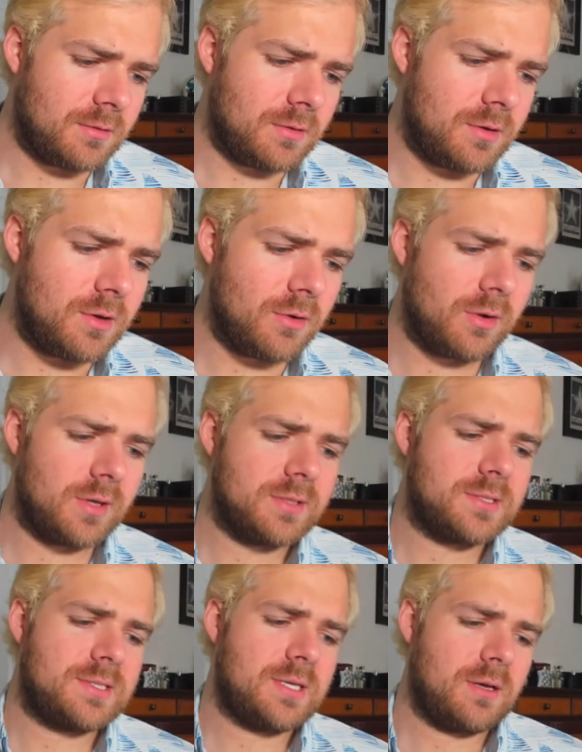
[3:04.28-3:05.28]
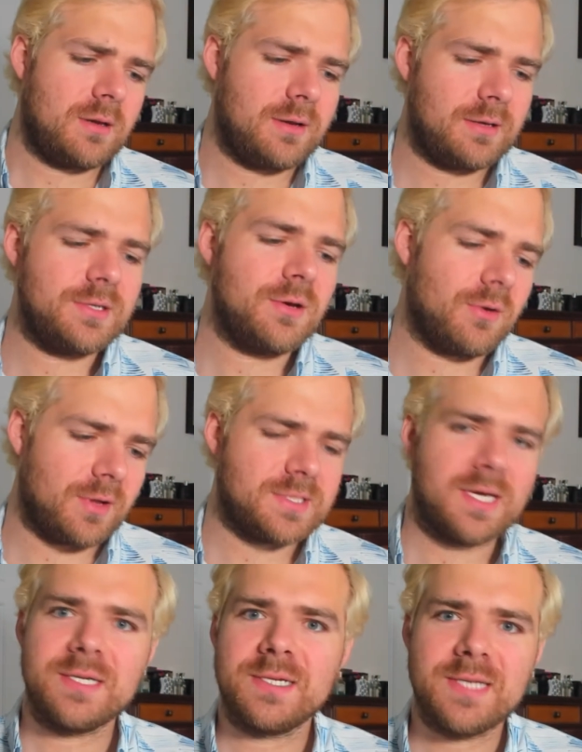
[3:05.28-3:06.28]
New Orleans.
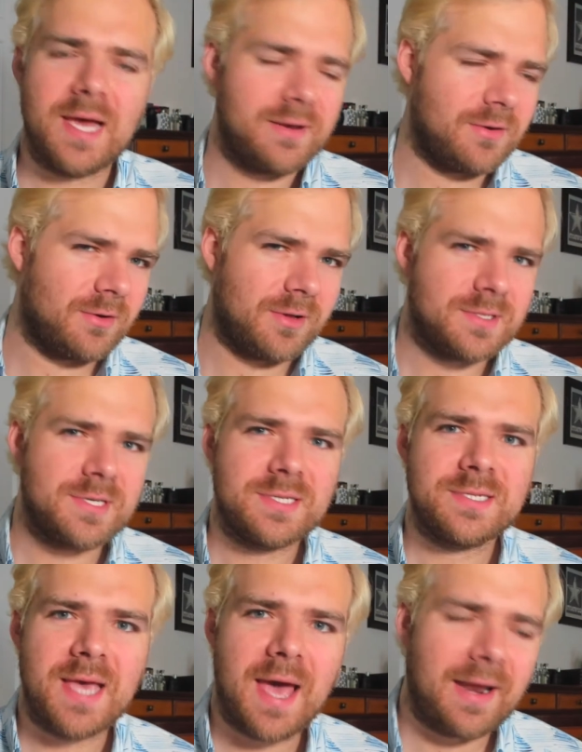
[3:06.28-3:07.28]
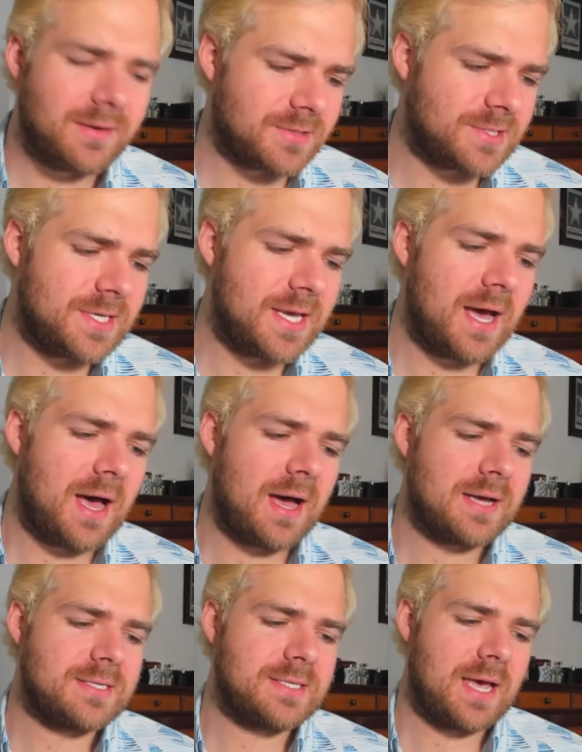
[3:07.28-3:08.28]
I just said New Orleans. Seattle
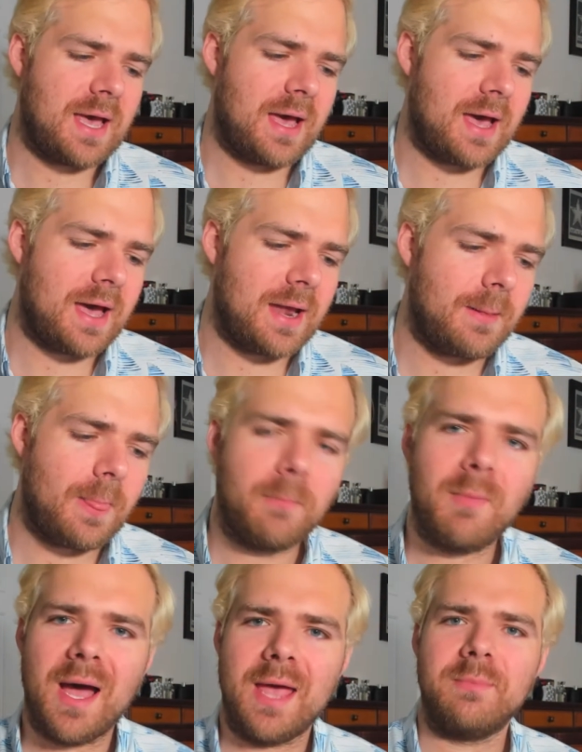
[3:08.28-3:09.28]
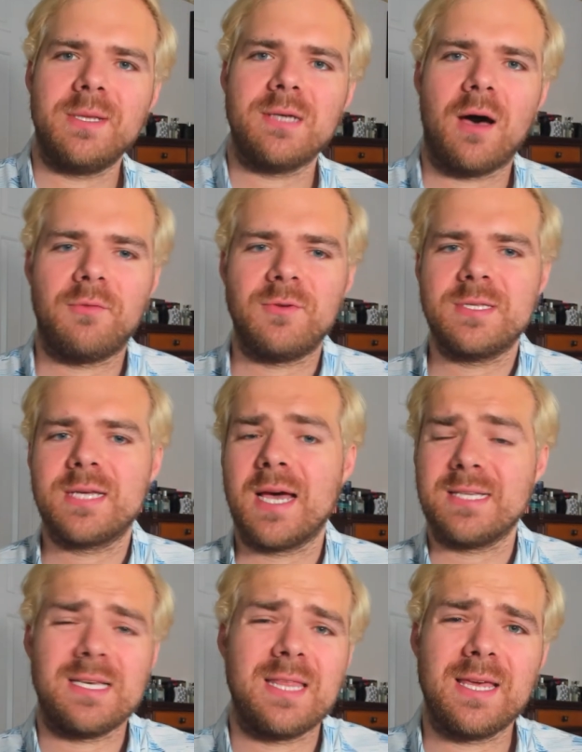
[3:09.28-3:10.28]
Seahawks at Miami Dolphins.
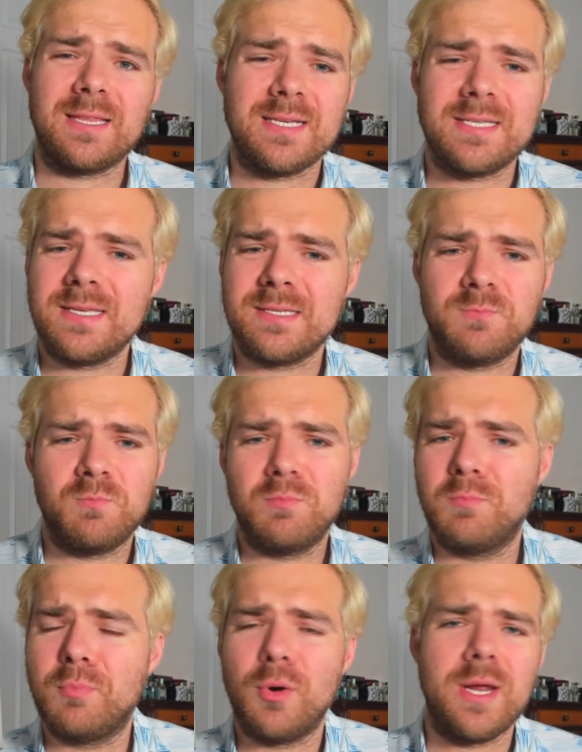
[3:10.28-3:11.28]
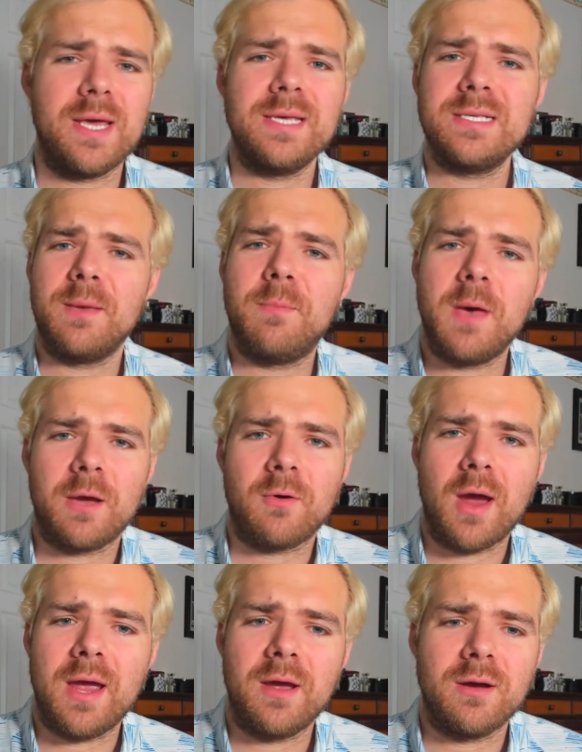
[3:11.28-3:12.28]
Guys, I think this is pretty easy pick
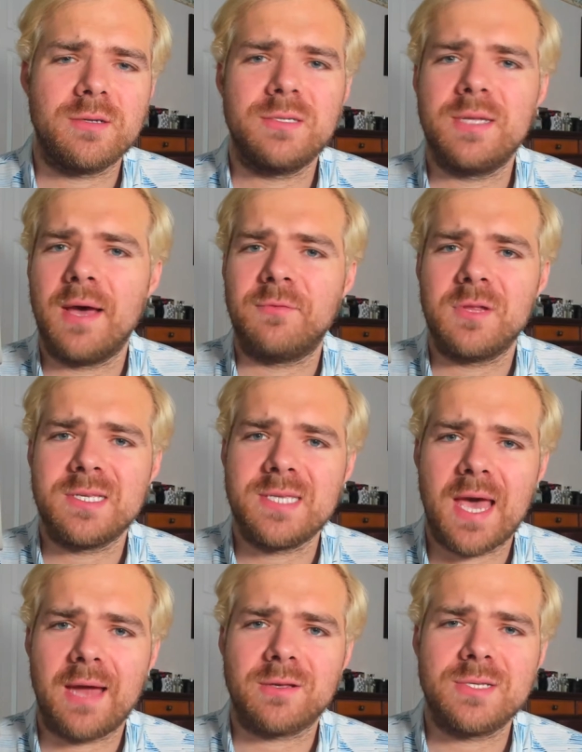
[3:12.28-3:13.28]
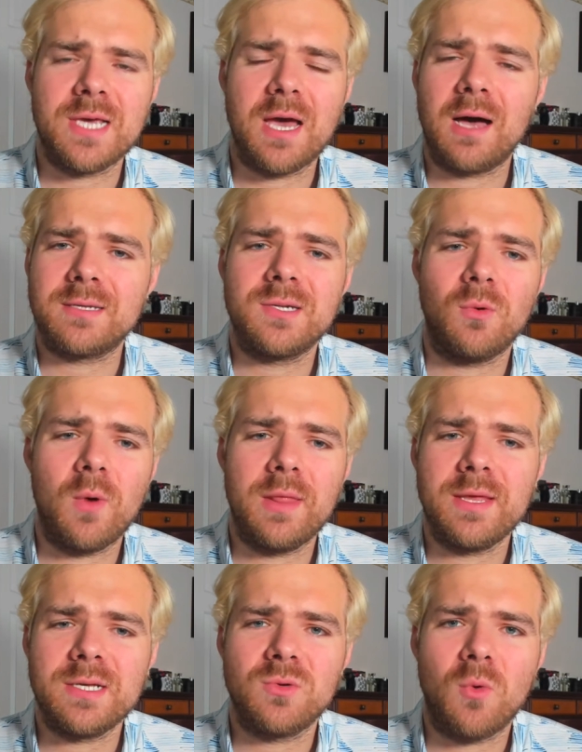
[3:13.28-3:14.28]
right here. Definitely Seattle Seahawks to
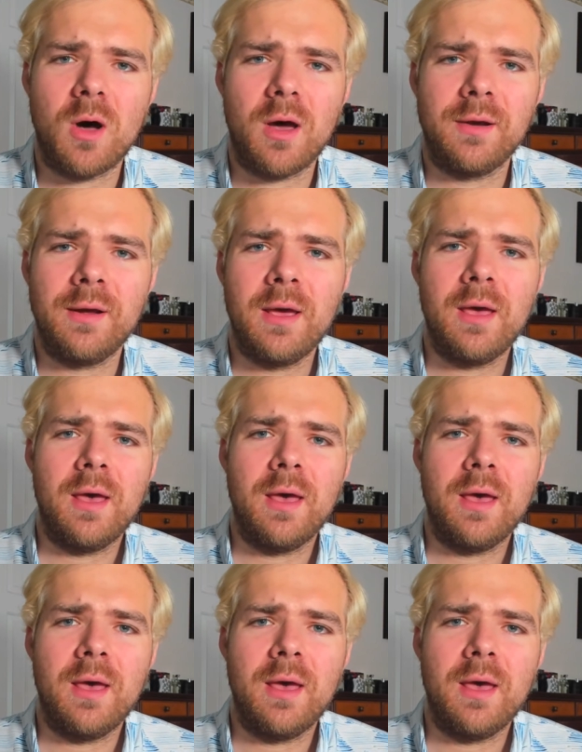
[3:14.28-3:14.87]
win this one.